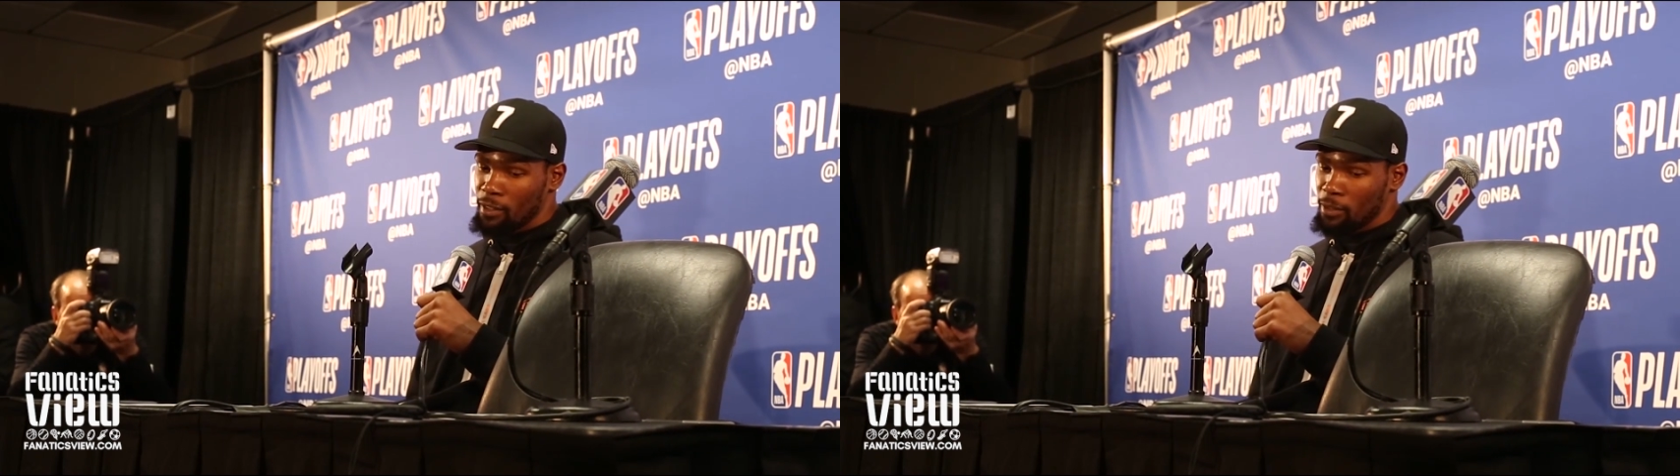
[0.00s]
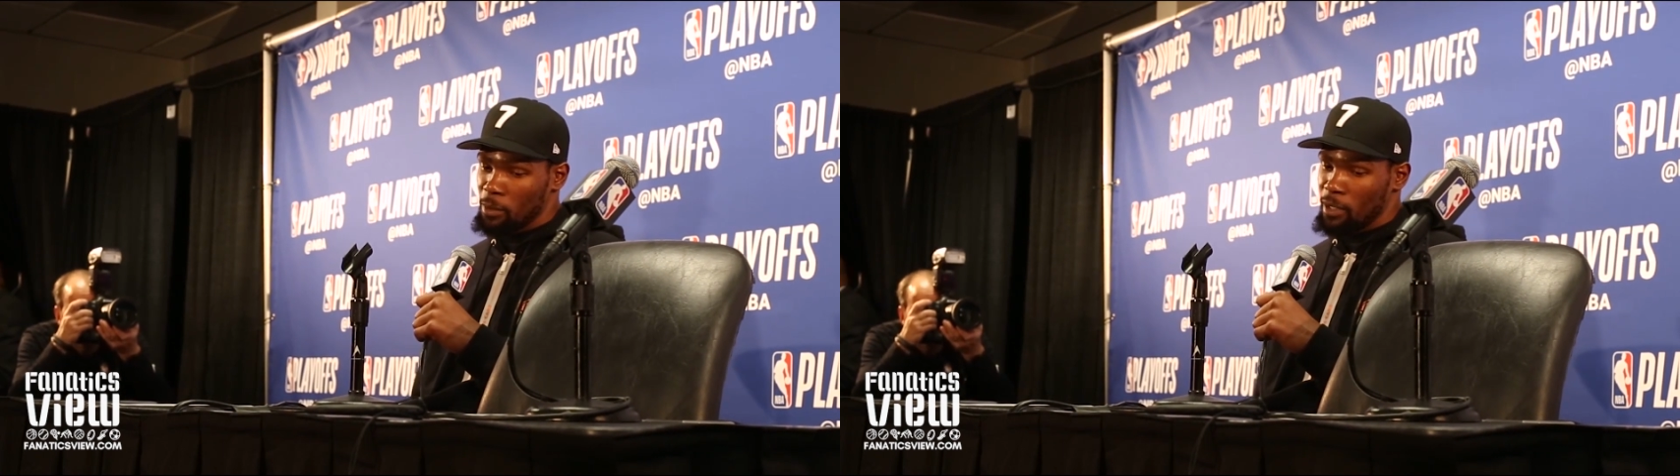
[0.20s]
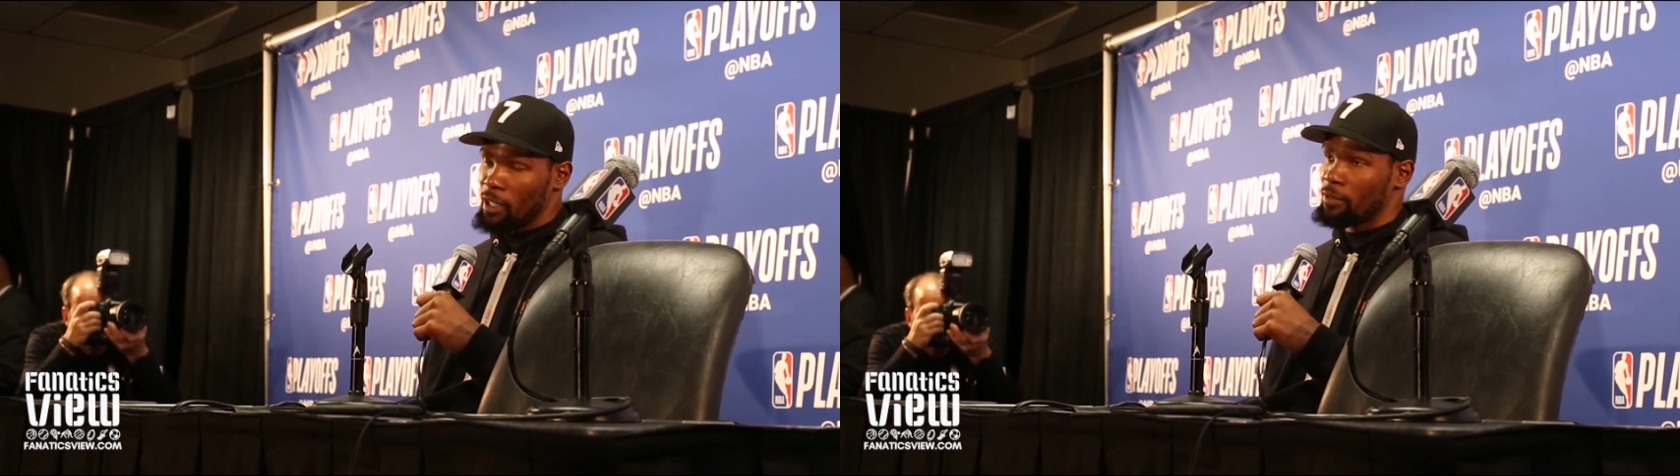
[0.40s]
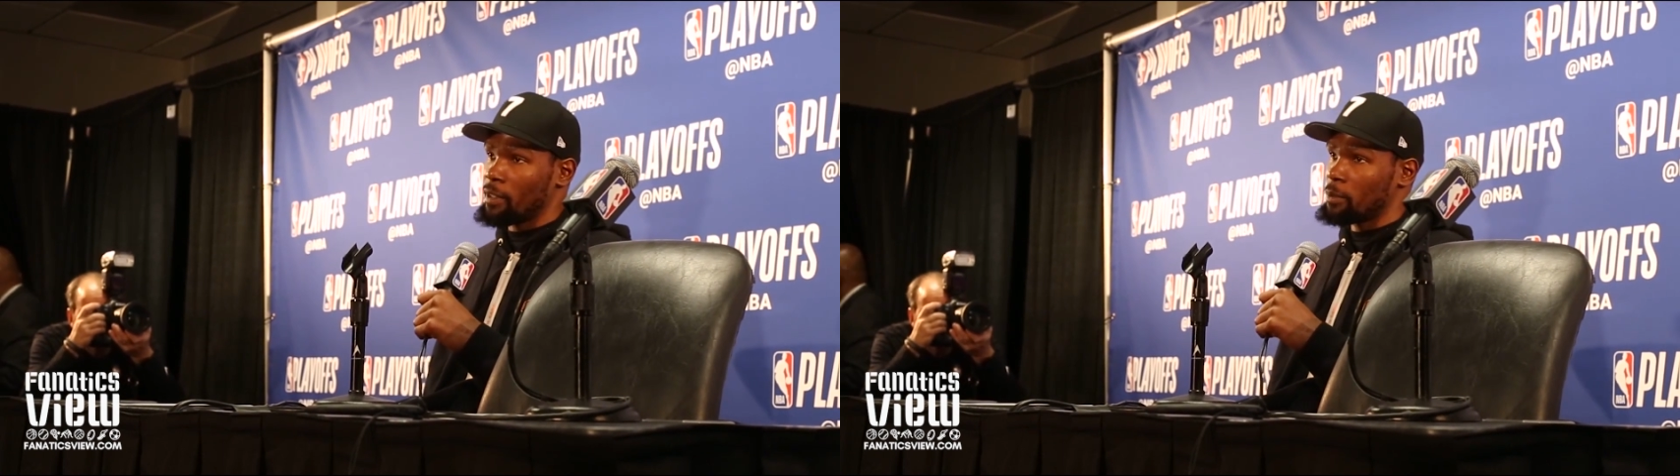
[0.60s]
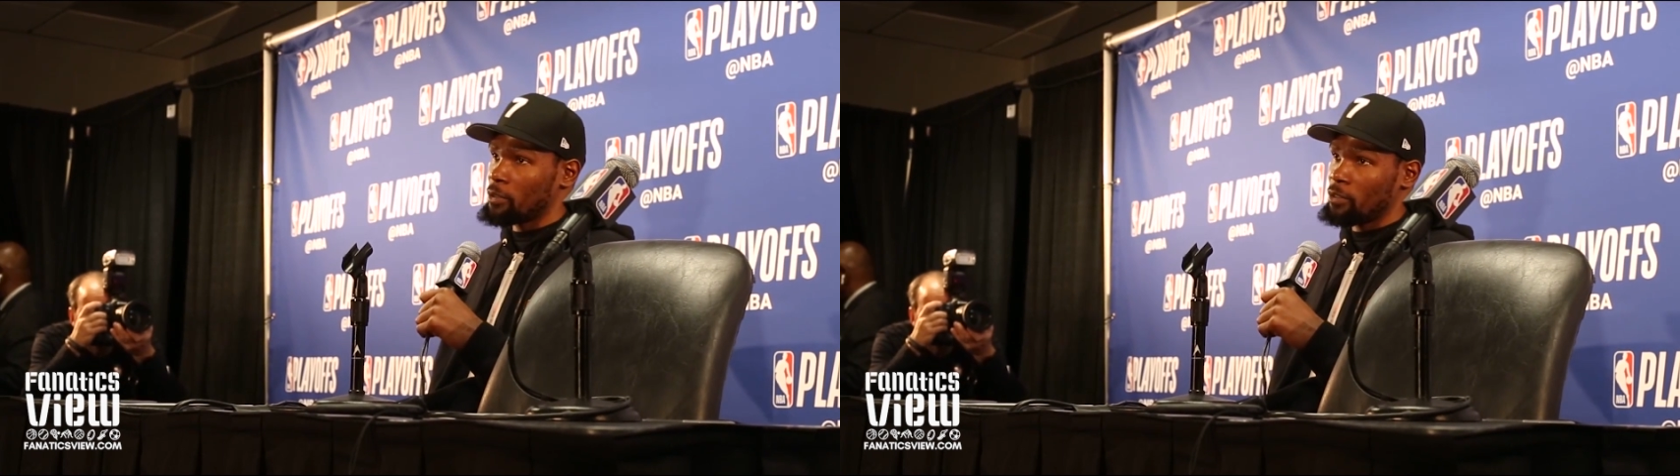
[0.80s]
since we left.
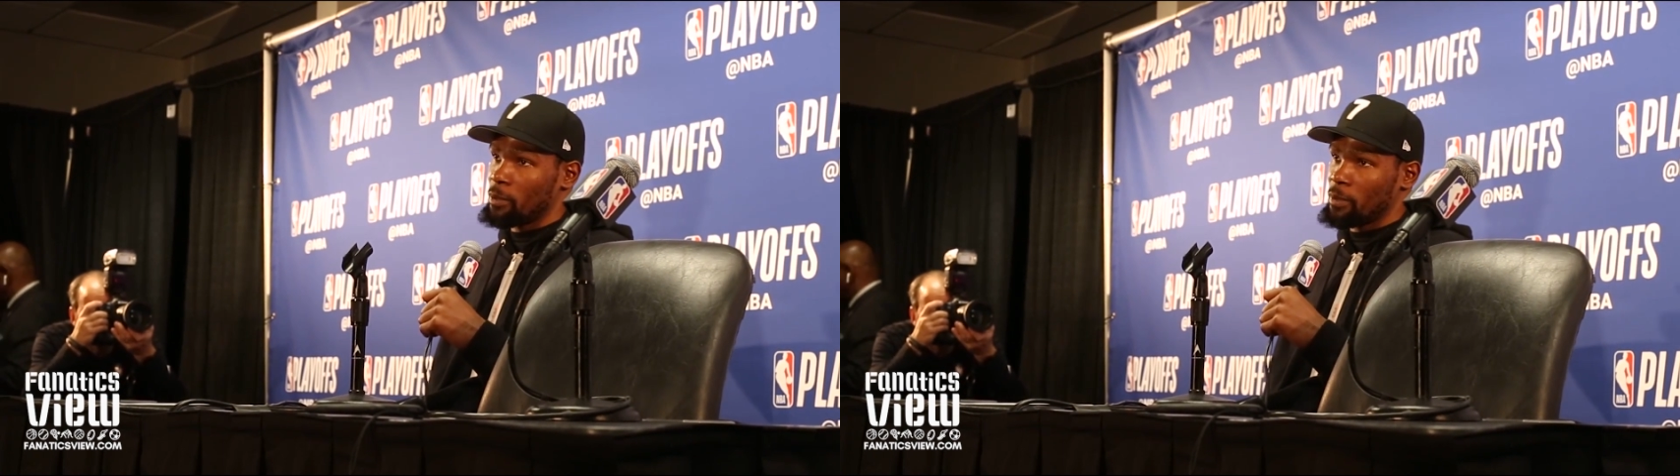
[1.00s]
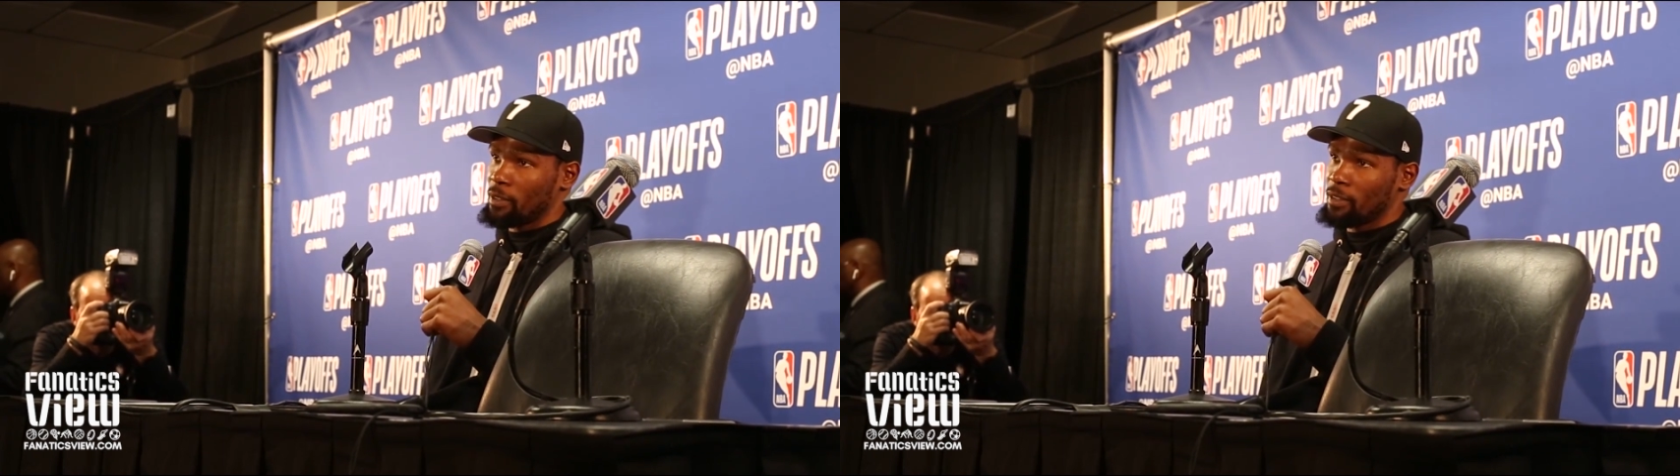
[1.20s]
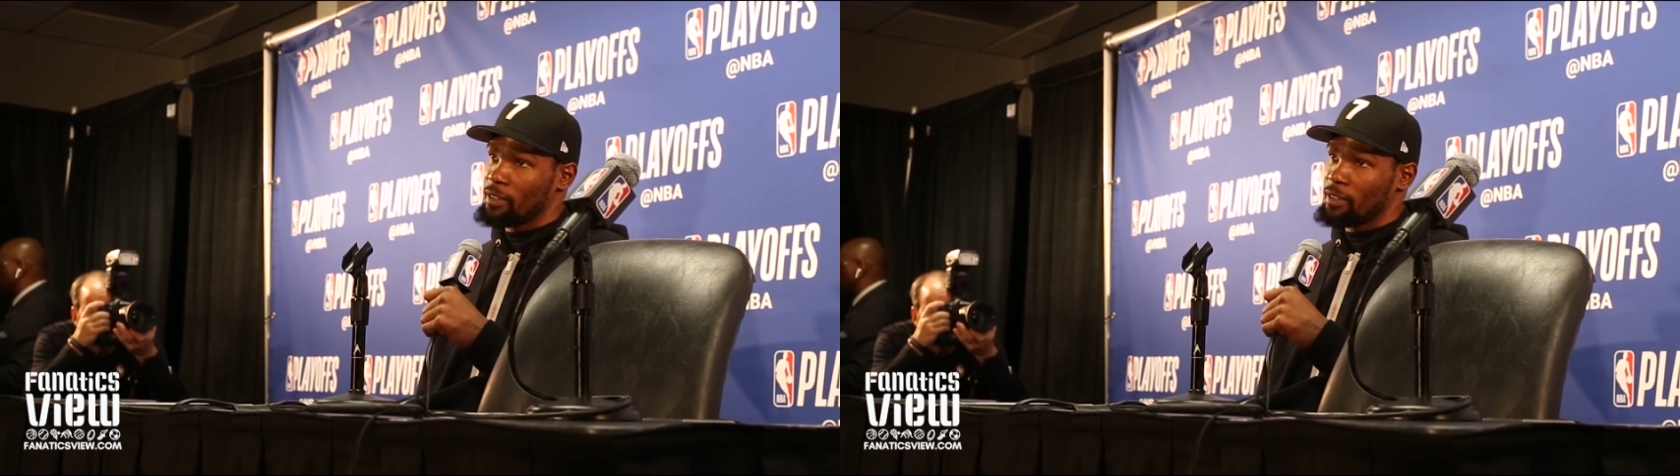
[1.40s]
I've been screaming